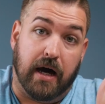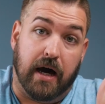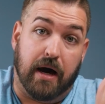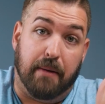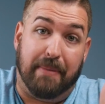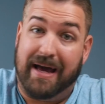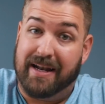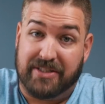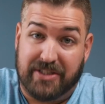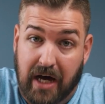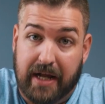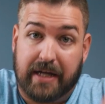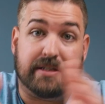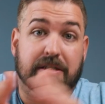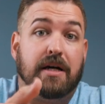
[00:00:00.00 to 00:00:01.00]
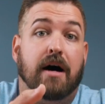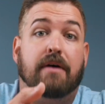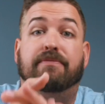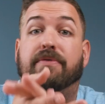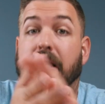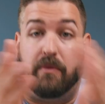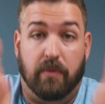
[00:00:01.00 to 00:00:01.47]
Panasonic
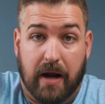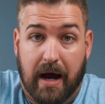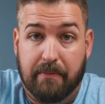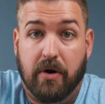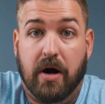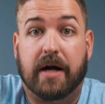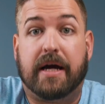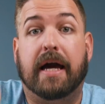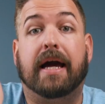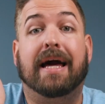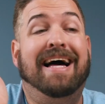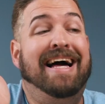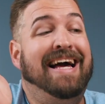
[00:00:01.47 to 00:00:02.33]
stuff, like what I'm rocking,